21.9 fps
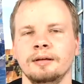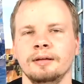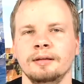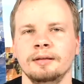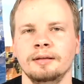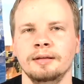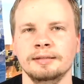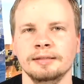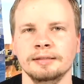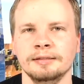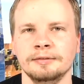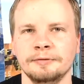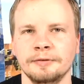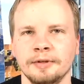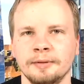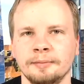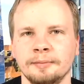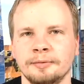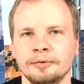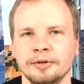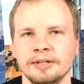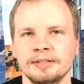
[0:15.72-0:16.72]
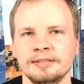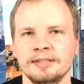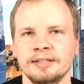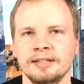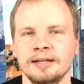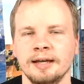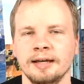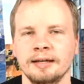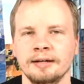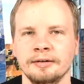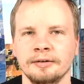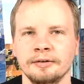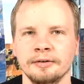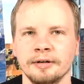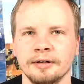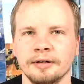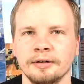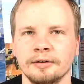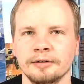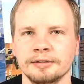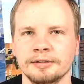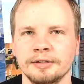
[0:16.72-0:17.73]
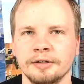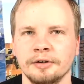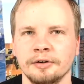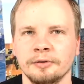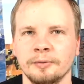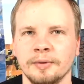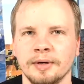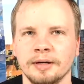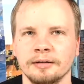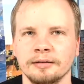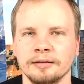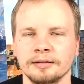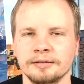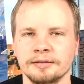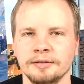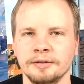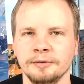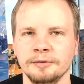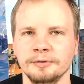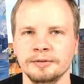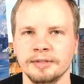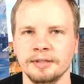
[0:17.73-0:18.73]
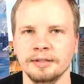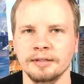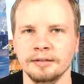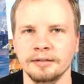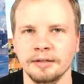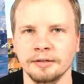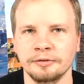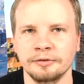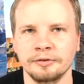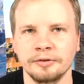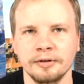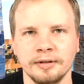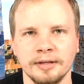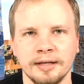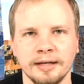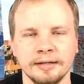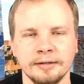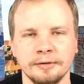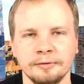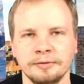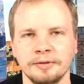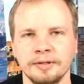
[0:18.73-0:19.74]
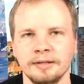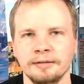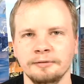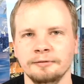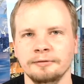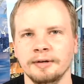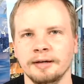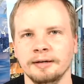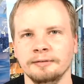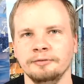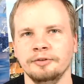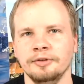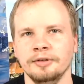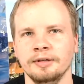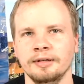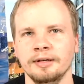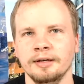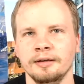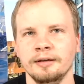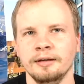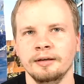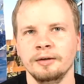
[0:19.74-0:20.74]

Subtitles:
This is Philip Tracy, editor at RCR Wireless News and Industrial IoT 5G.